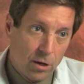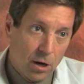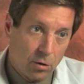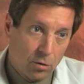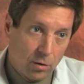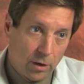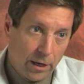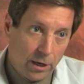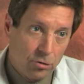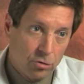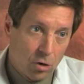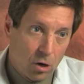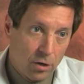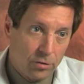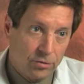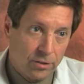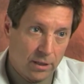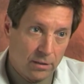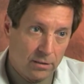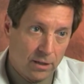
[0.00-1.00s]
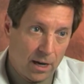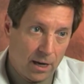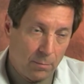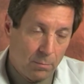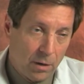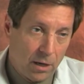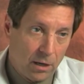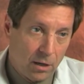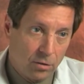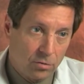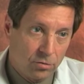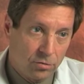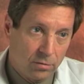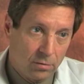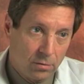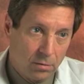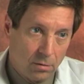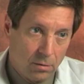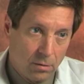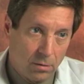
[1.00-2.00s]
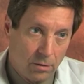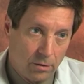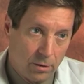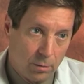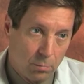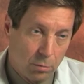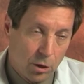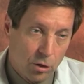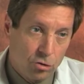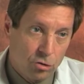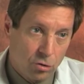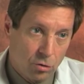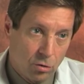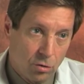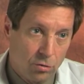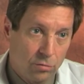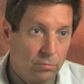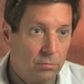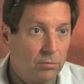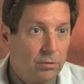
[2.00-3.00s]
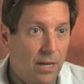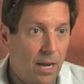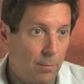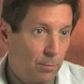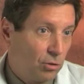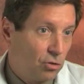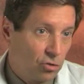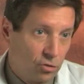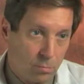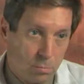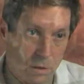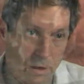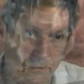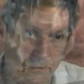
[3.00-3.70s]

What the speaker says: younger age onset diabetics, the blood sugar damages the